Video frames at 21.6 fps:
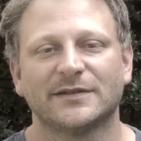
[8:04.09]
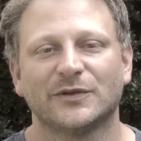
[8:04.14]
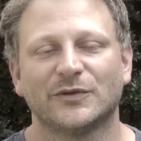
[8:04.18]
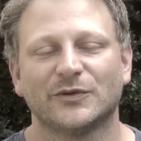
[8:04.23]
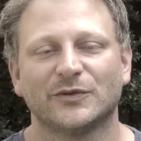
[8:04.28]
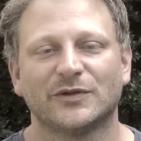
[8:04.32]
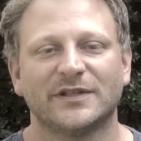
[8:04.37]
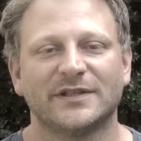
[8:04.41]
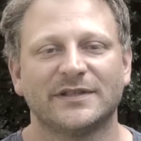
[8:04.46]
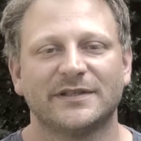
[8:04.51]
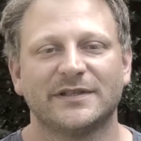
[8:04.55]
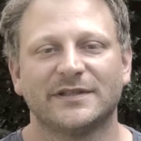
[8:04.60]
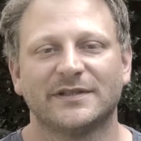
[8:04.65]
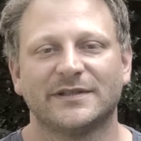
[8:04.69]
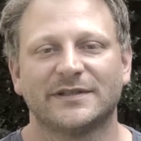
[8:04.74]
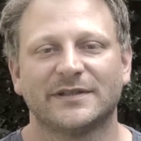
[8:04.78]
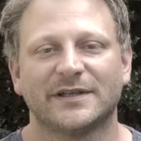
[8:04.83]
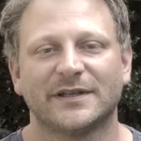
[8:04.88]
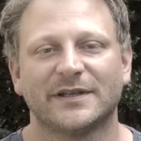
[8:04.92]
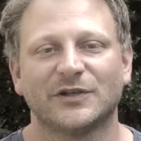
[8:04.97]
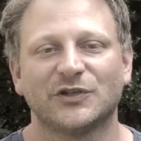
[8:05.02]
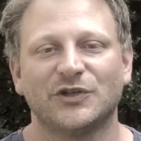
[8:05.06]
So this
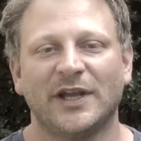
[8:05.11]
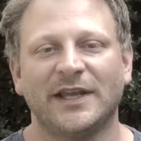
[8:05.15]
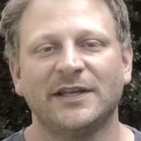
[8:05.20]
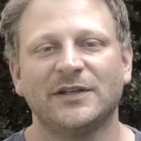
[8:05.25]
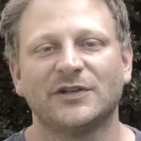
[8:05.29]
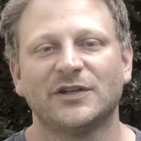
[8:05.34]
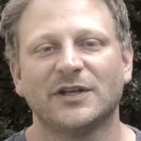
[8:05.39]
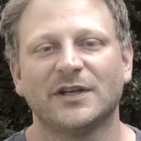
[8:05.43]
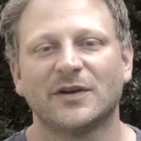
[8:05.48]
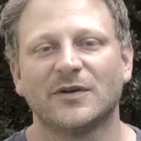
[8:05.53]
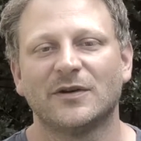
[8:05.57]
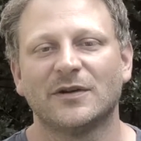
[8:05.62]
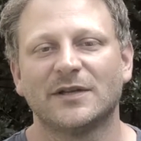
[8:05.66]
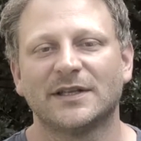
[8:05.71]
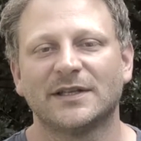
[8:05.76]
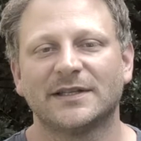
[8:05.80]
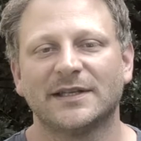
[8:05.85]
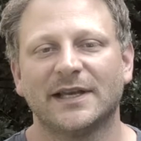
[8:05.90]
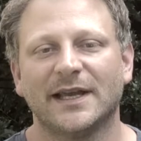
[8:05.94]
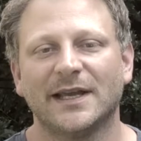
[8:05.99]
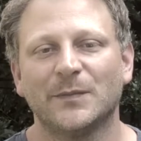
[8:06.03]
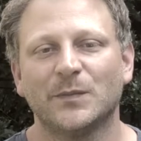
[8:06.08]
is changing all
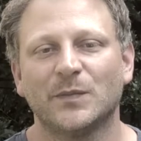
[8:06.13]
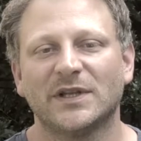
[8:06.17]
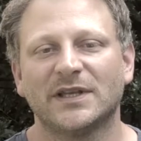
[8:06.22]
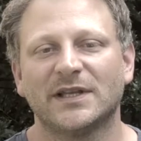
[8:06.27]
the time.